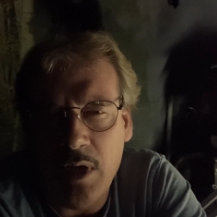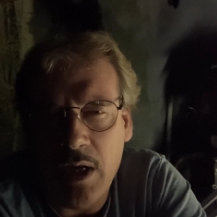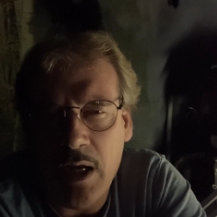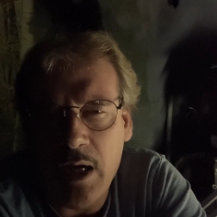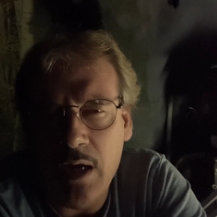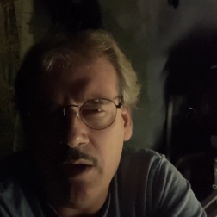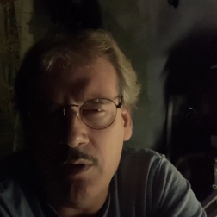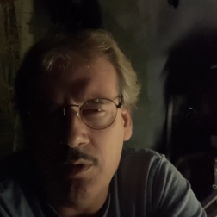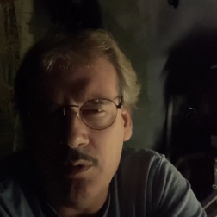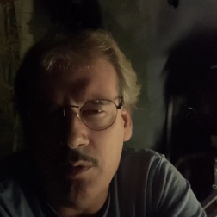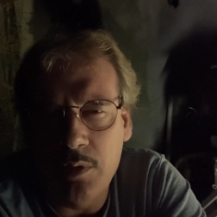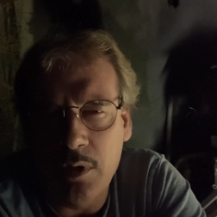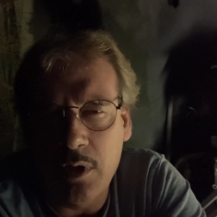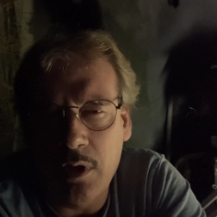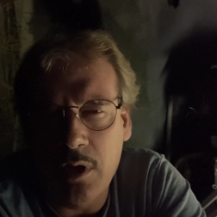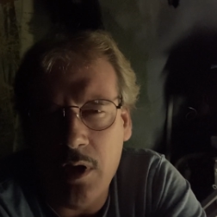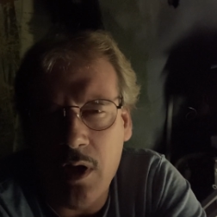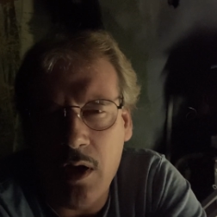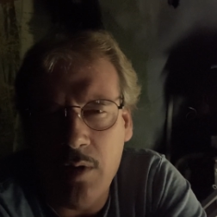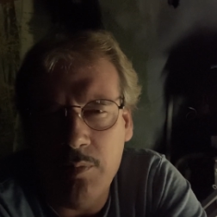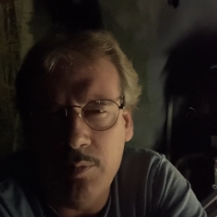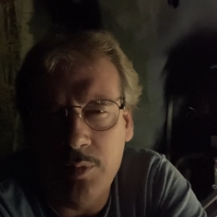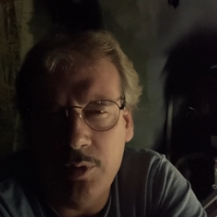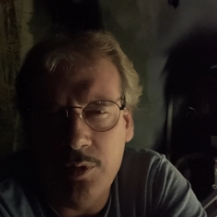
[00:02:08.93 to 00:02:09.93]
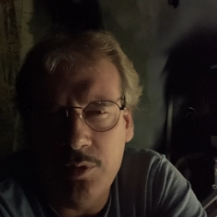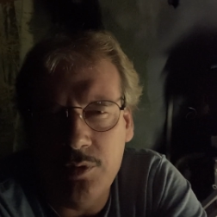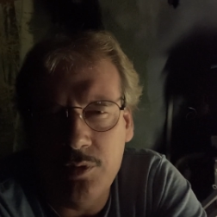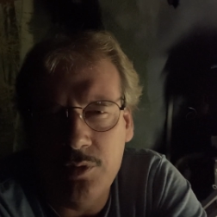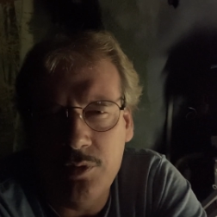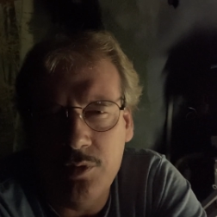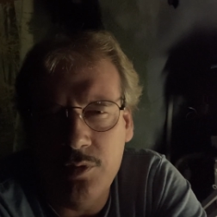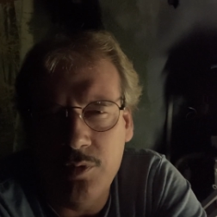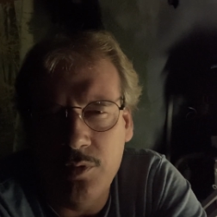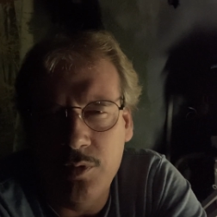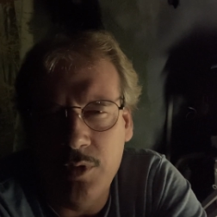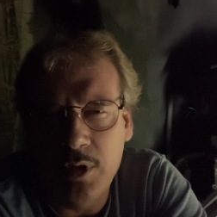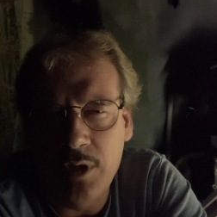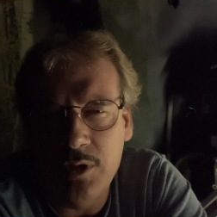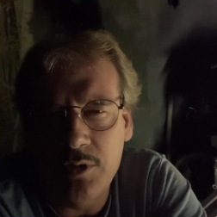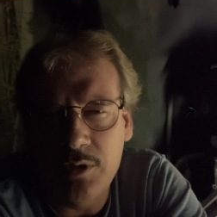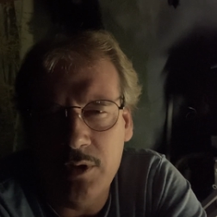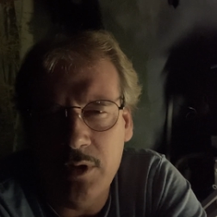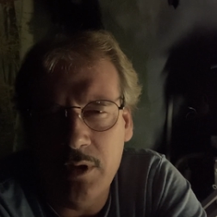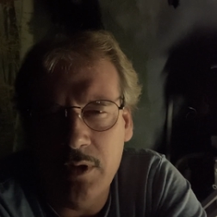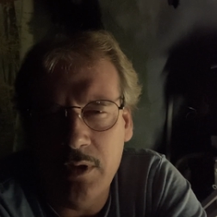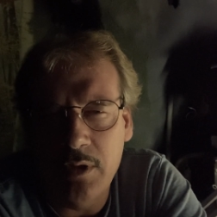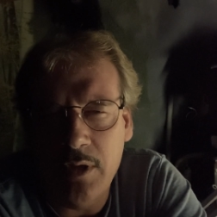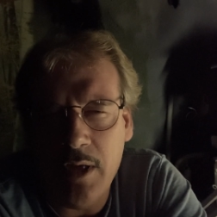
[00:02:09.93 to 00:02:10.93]
how to accomplish this
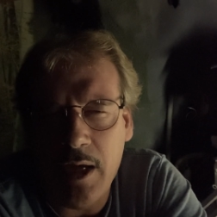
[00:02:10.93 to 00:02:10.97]
and